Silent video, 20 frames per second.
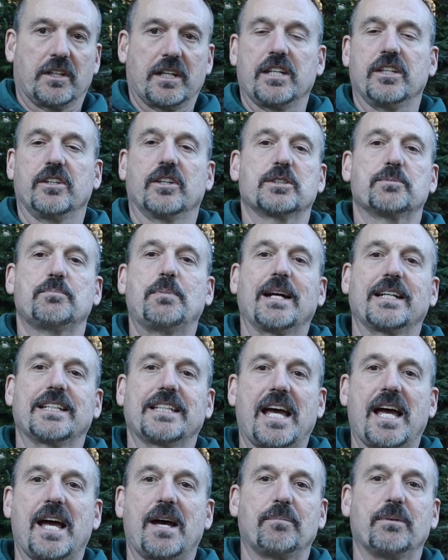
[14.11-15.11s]
can you expect
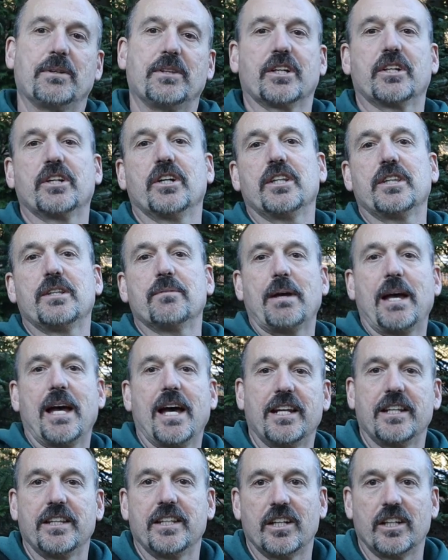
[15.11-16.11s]
to happen? The good, the
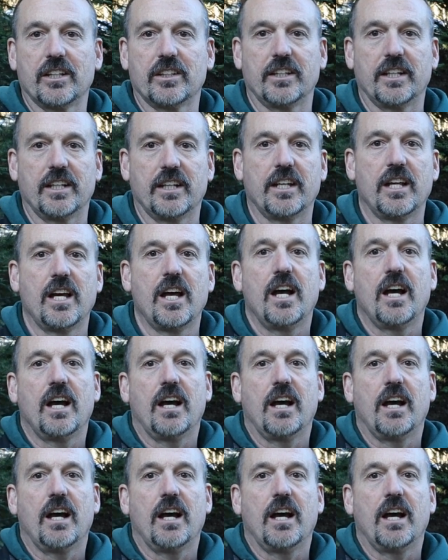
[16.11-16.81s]
bad, and the ugly. And